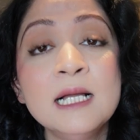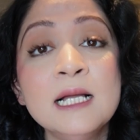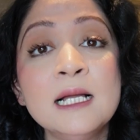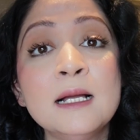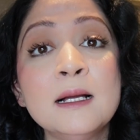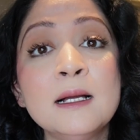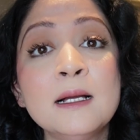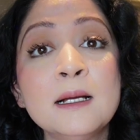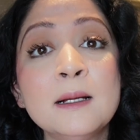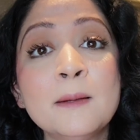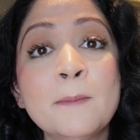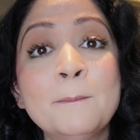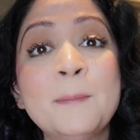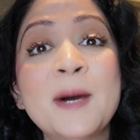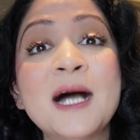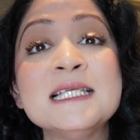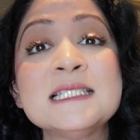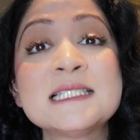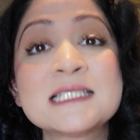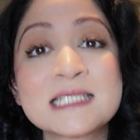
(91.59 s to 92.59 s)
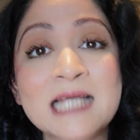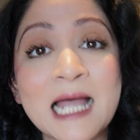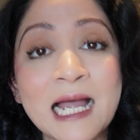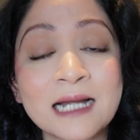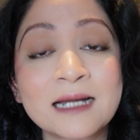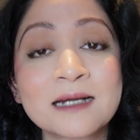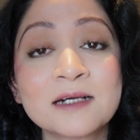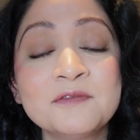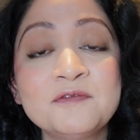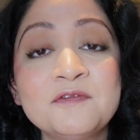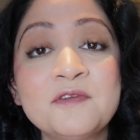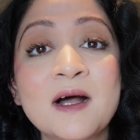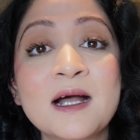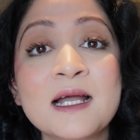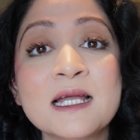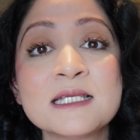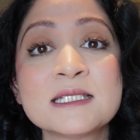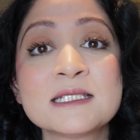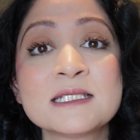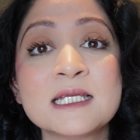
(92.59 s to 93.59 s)
by
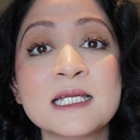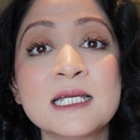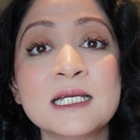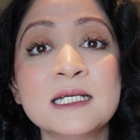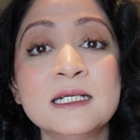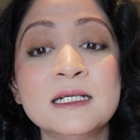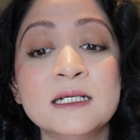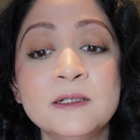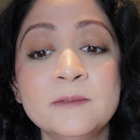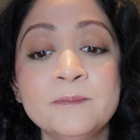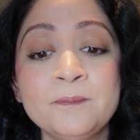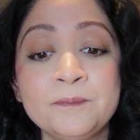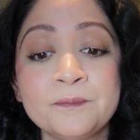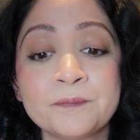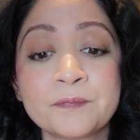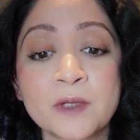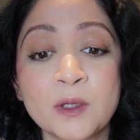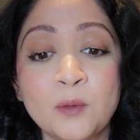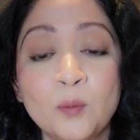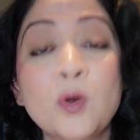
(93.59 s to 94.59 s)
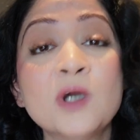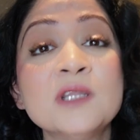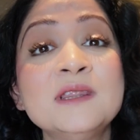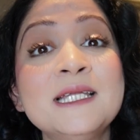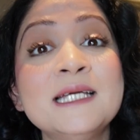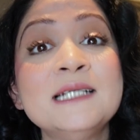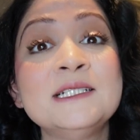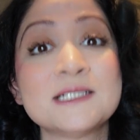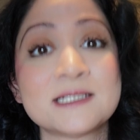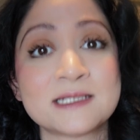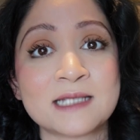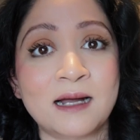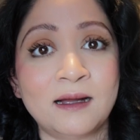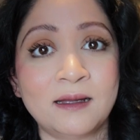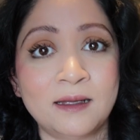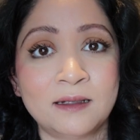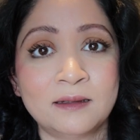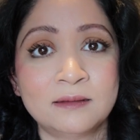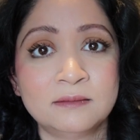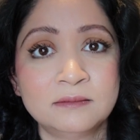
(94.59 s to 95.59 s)
sacrificing what they
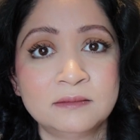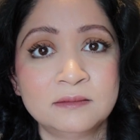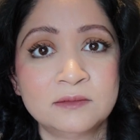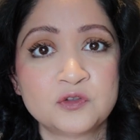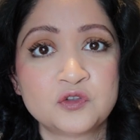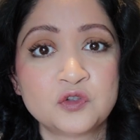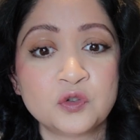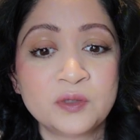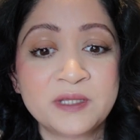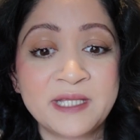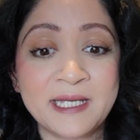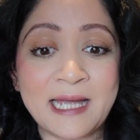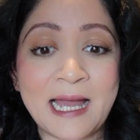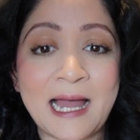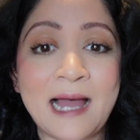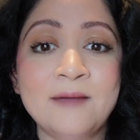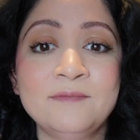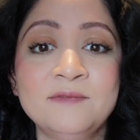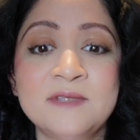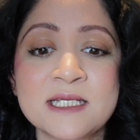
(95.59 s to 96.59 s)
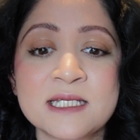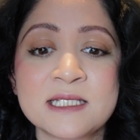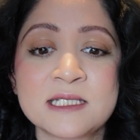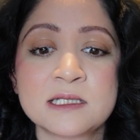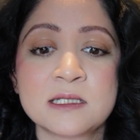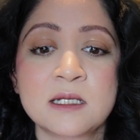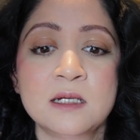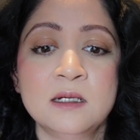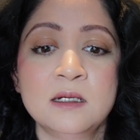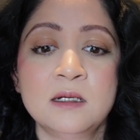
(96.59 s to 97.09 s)
desire. So they have this